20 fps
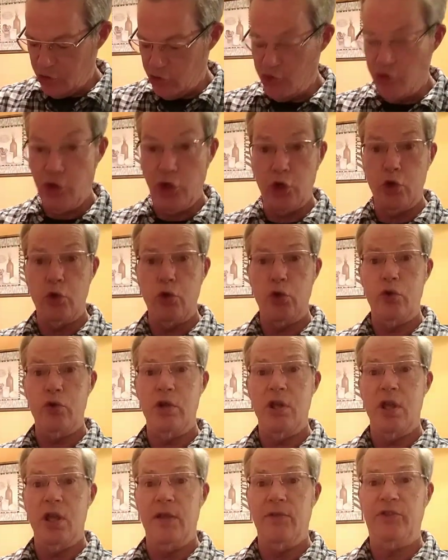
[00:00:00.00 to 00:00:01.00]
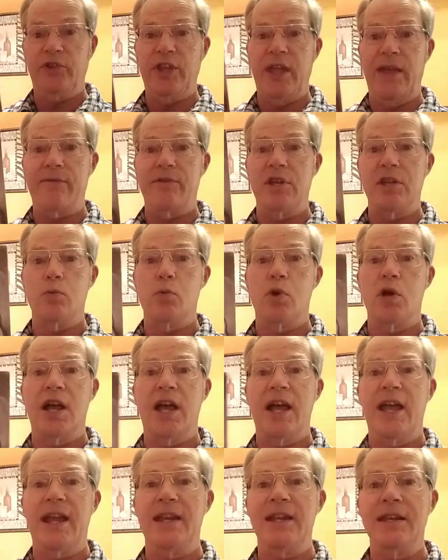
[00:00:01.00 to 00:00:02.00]
in June of
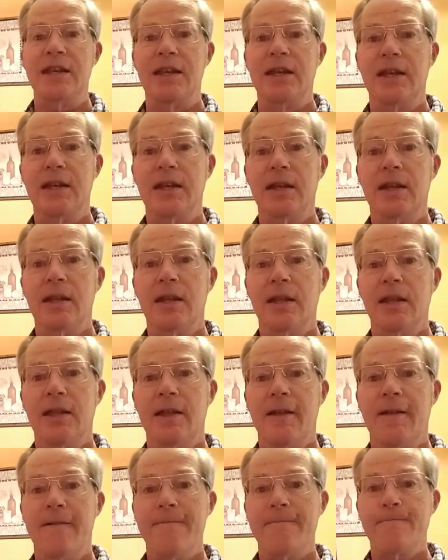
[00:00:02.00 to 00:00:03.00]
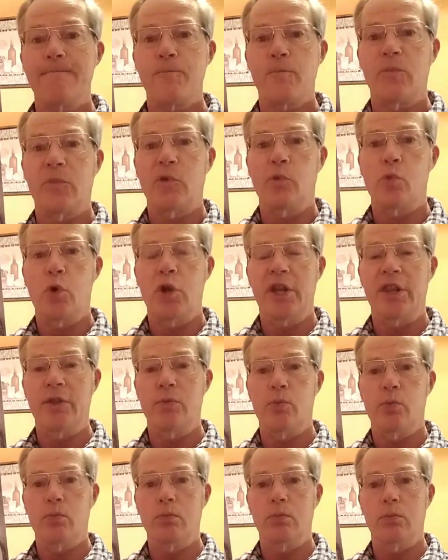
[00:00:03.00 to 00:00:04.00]
71. And one of
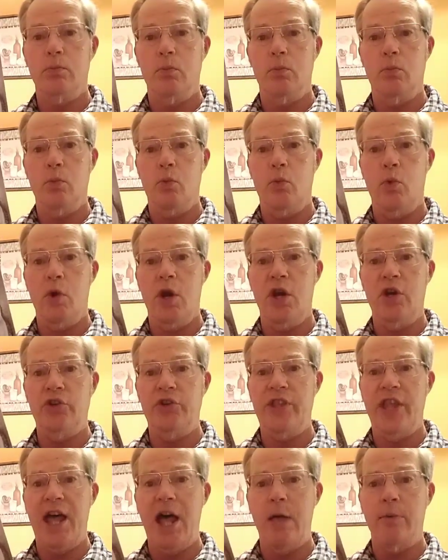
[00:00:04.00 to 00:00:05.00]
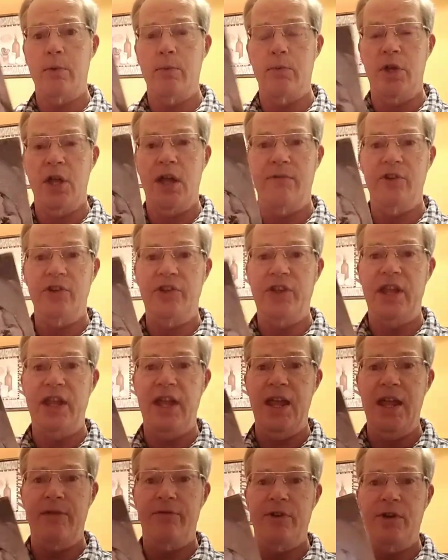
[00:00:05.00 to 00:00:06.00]
the worst album covers
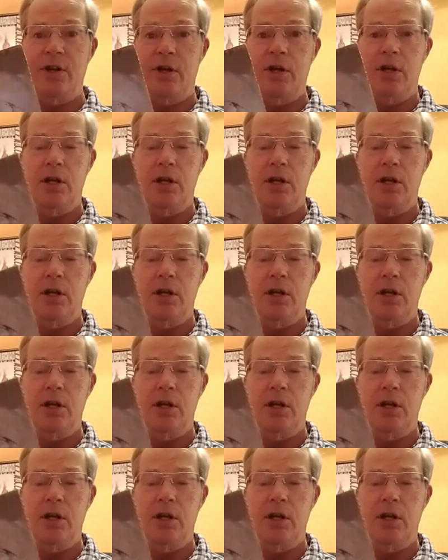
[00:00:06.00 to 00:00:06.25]
ever.